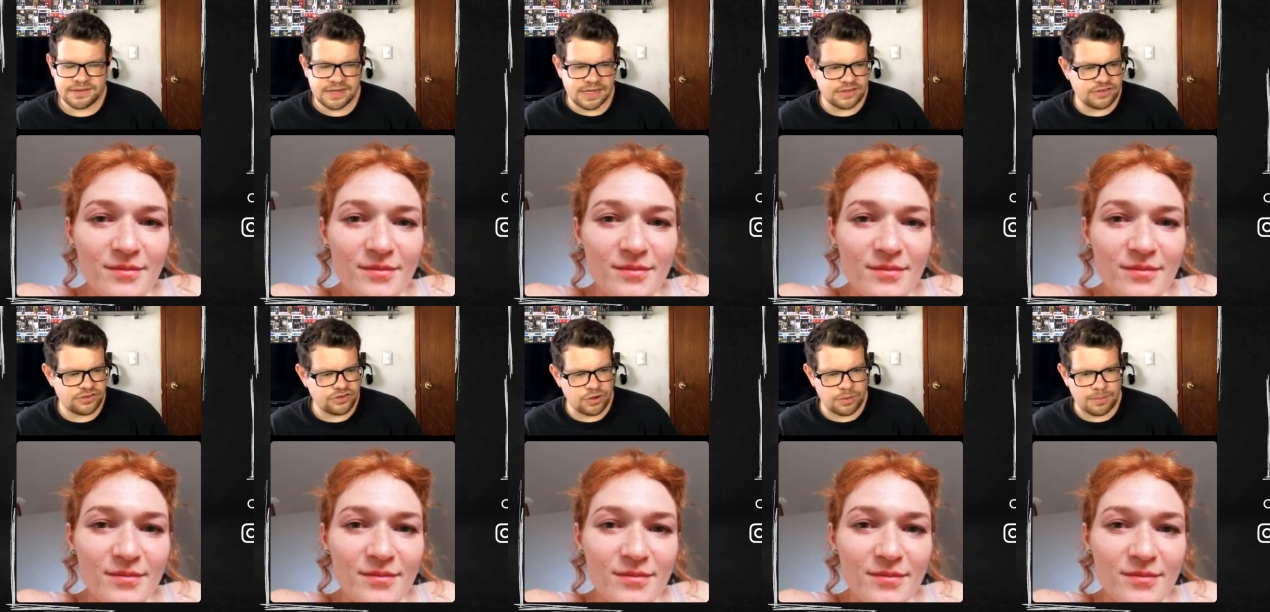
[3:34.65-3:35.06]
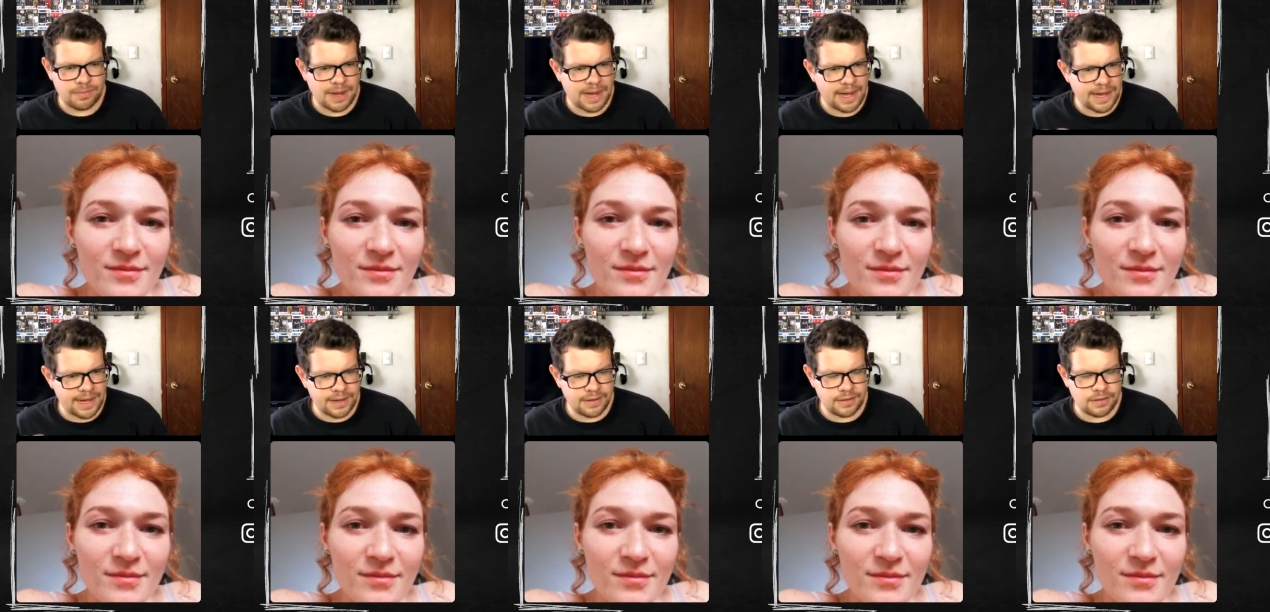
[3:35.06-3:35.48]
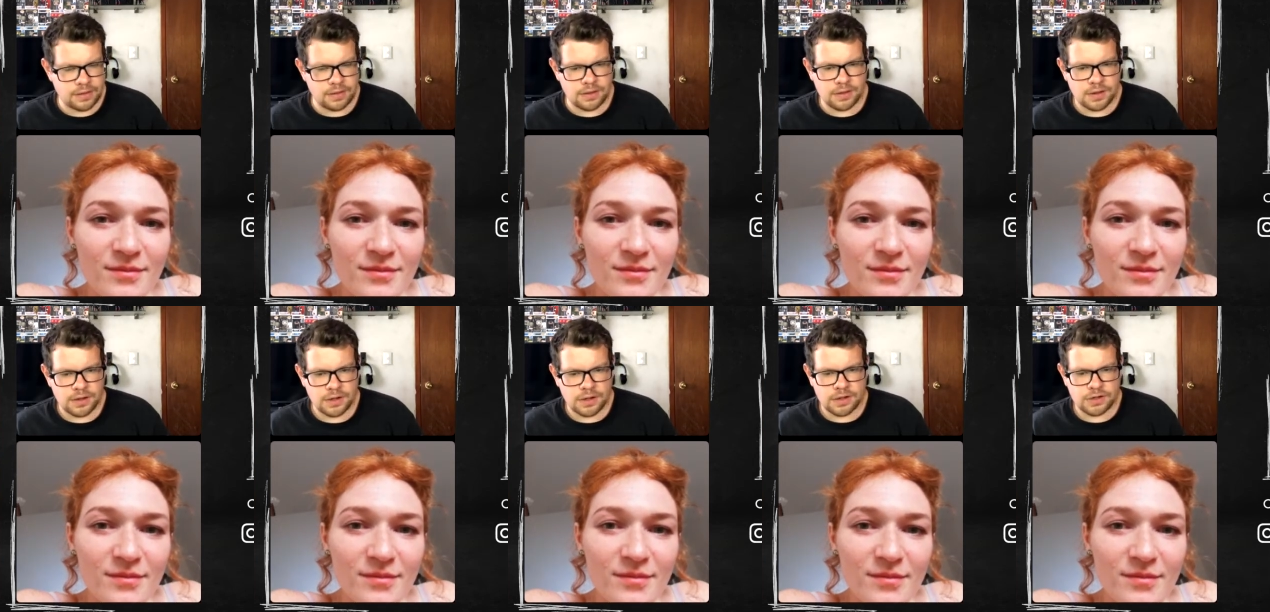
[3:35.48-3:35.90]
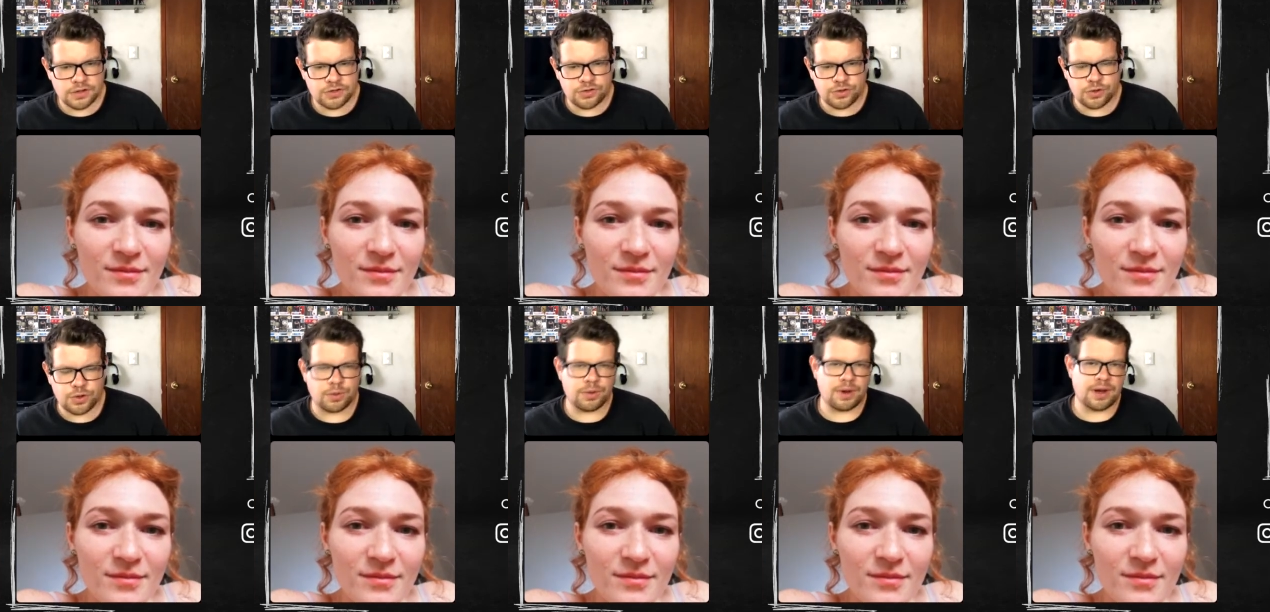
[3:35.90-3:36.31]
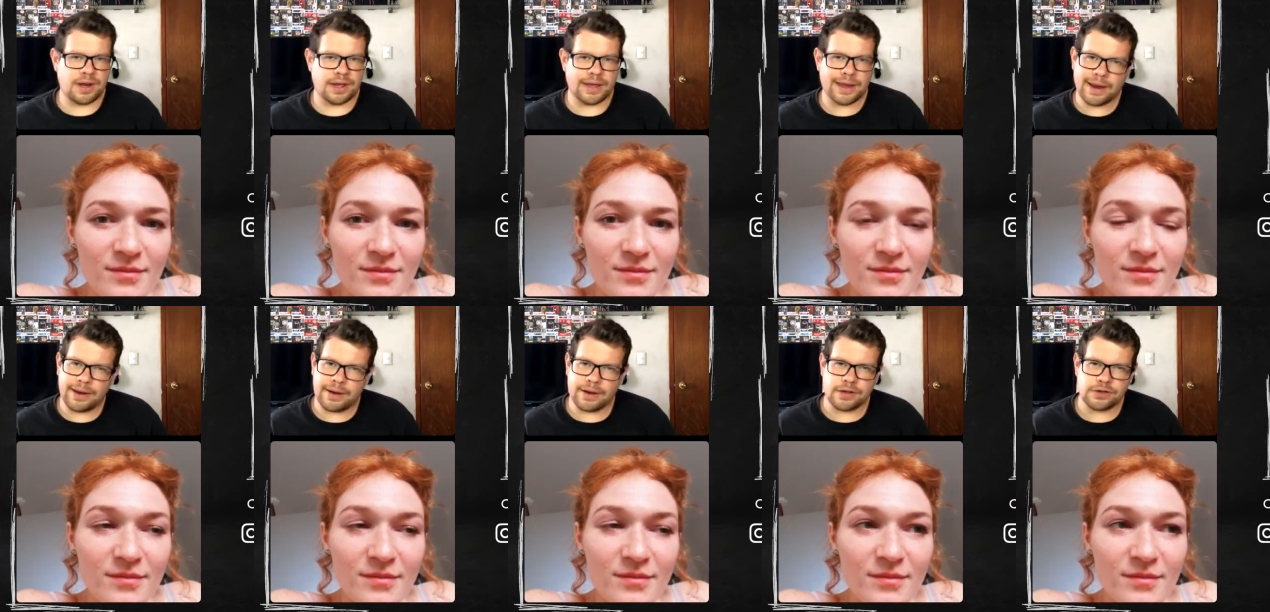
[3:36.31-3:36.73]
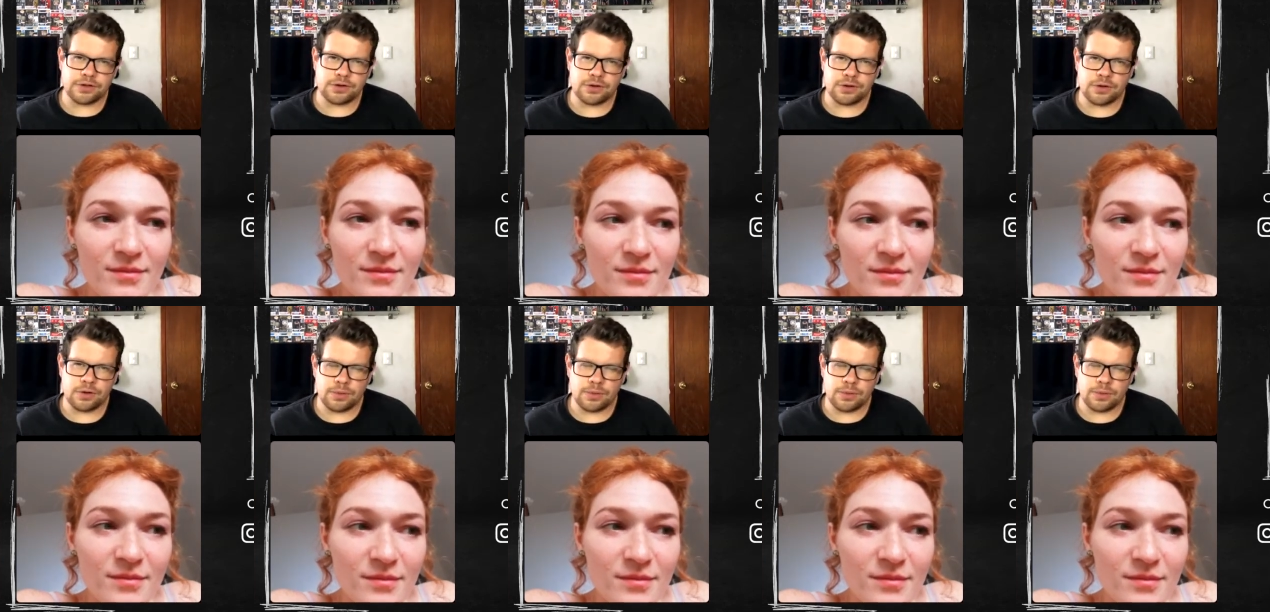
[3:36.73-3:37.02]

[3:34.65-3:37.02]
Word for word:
Speaker 1: sets your mind to create a character?